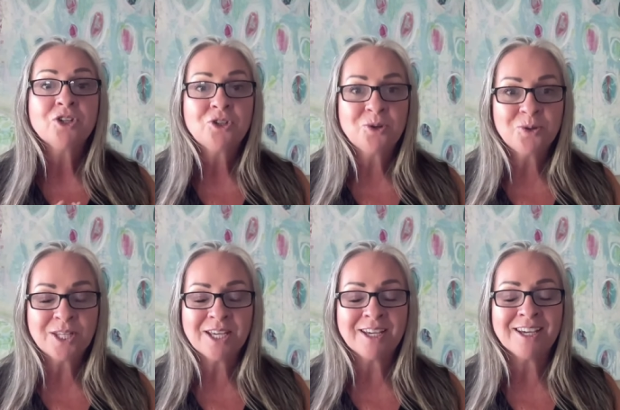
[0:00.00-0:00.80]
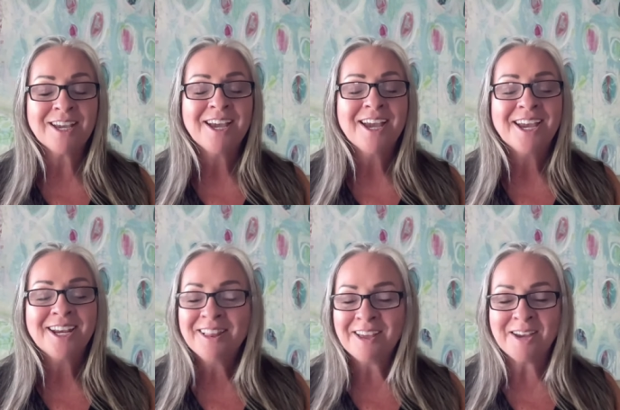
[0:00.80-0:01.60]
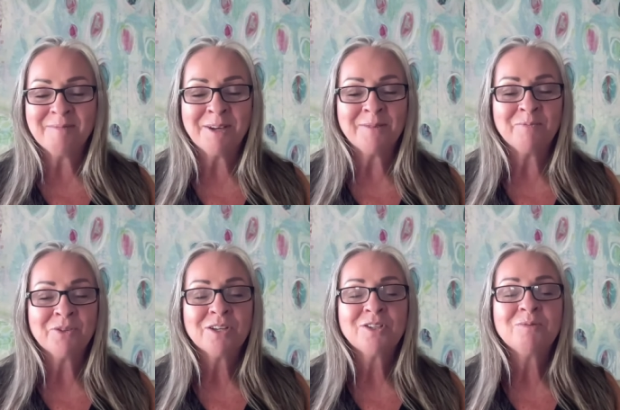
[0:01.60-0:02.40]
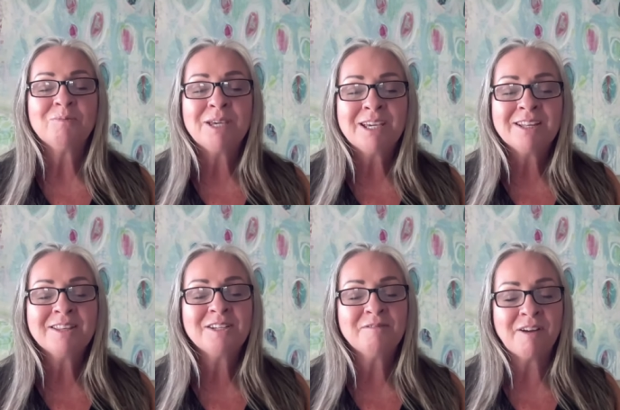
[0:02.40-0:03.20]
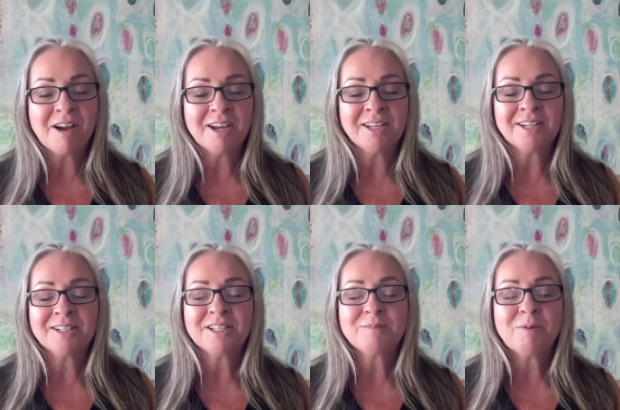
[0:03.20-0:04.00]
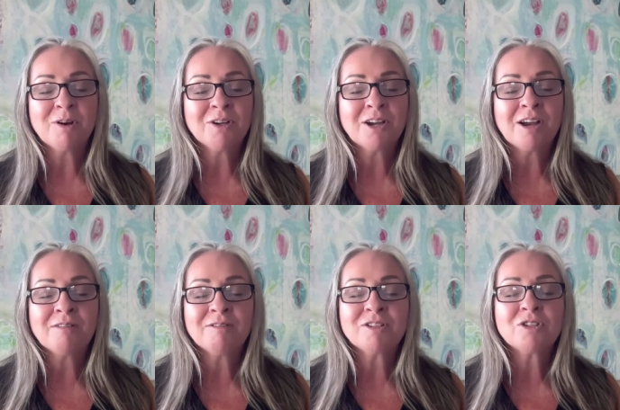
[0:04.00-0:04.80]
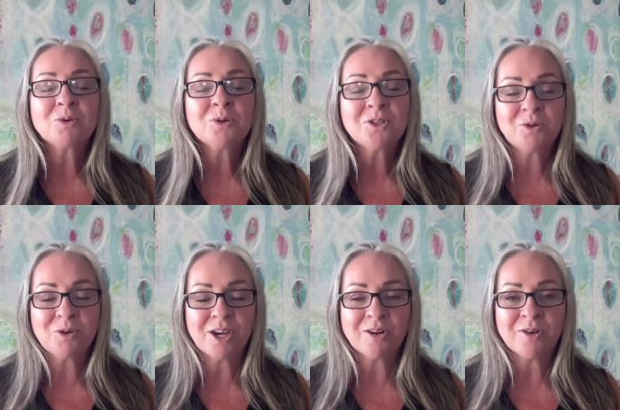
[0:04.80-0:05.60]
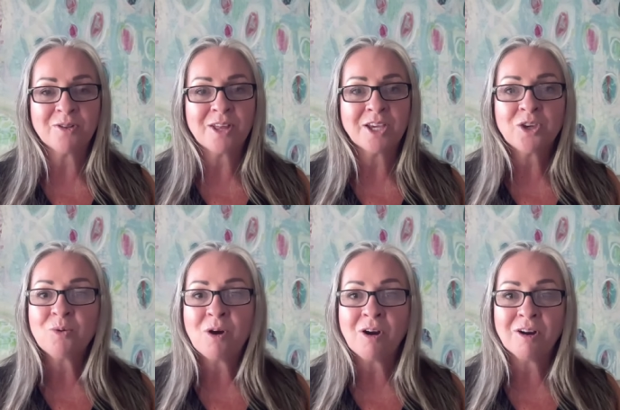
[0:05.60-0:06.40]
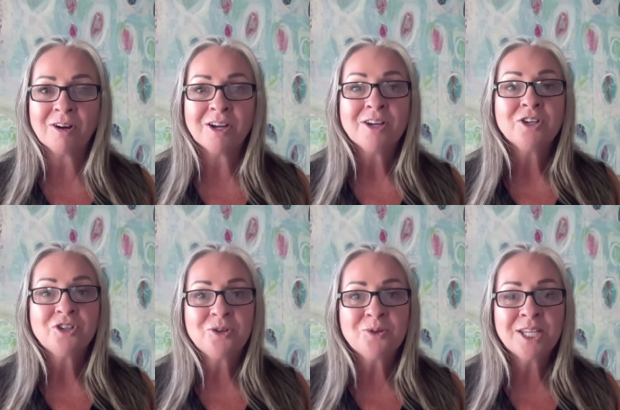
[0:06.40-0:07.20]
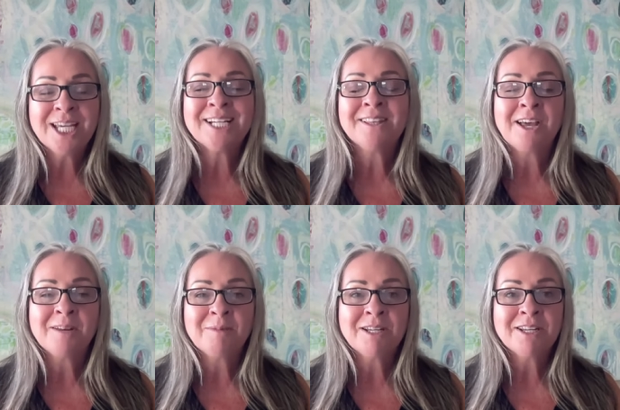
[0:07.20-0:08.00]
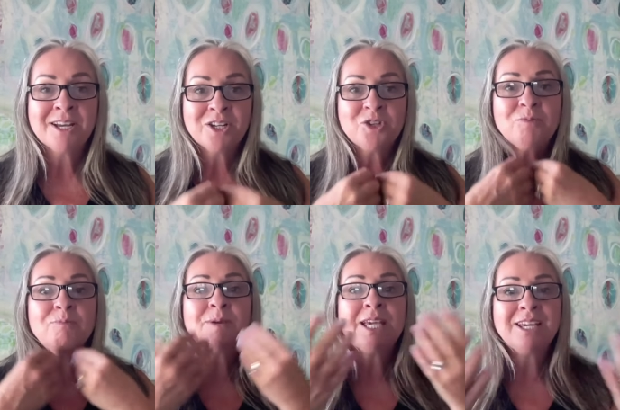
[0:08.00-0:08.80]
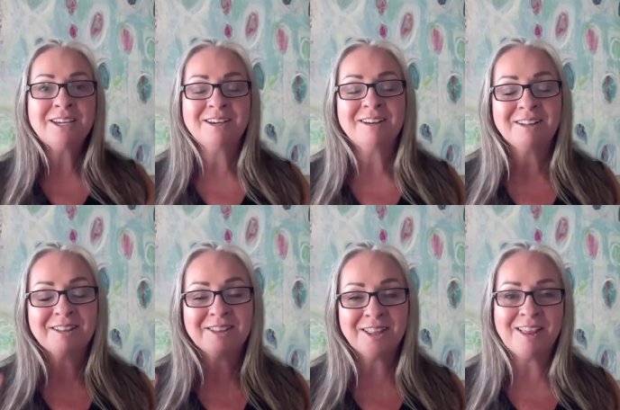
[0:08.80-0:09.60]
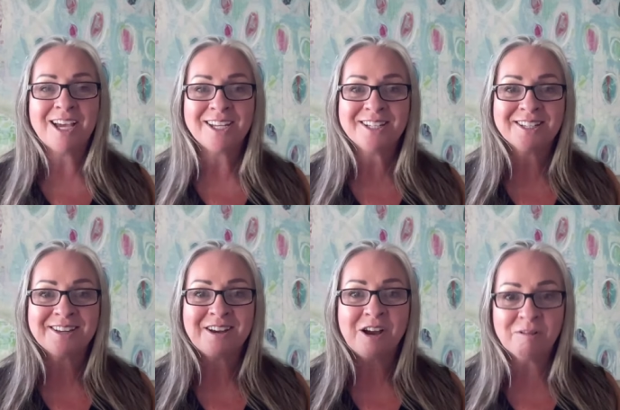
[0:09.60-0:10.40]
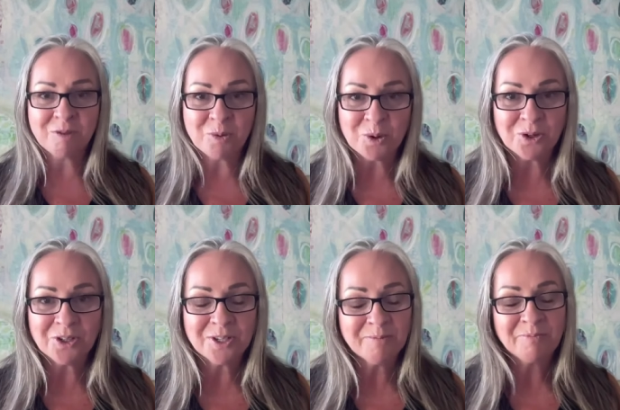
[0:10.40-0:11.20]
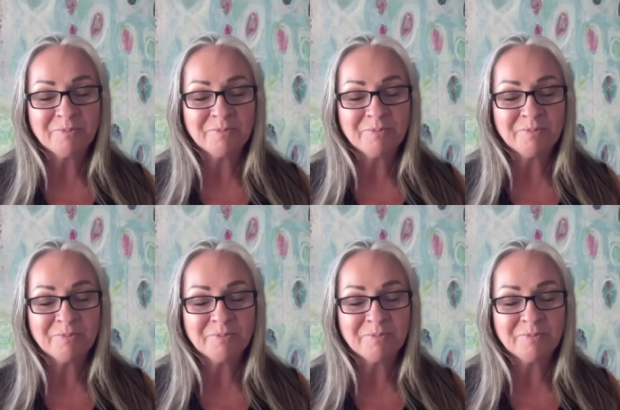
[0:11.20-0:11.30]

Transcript: choosing in alignment to be the divine spark of source creator that you are, choosing in alignment to be the light of the world.